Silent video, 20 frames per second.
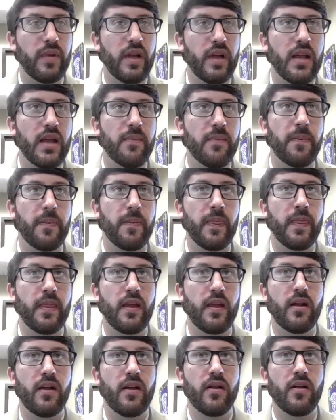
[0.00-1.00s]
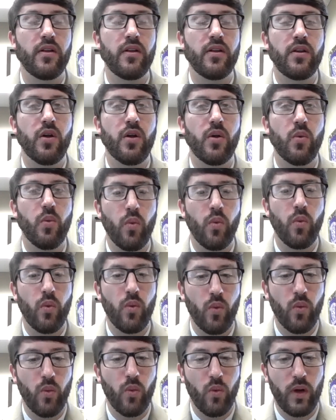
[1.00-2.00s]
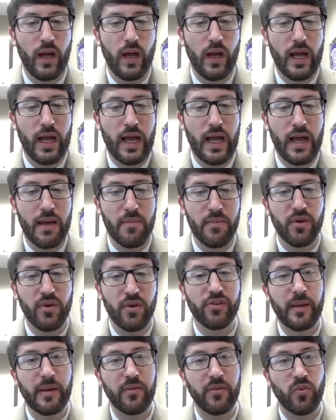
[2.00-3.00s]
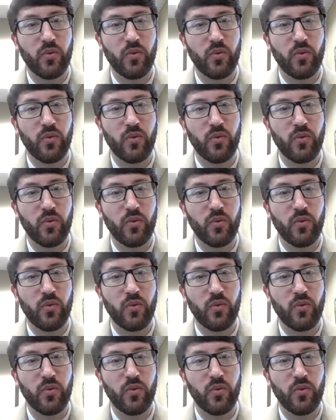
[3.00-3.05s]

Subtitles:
And, you know, at Millsaps, we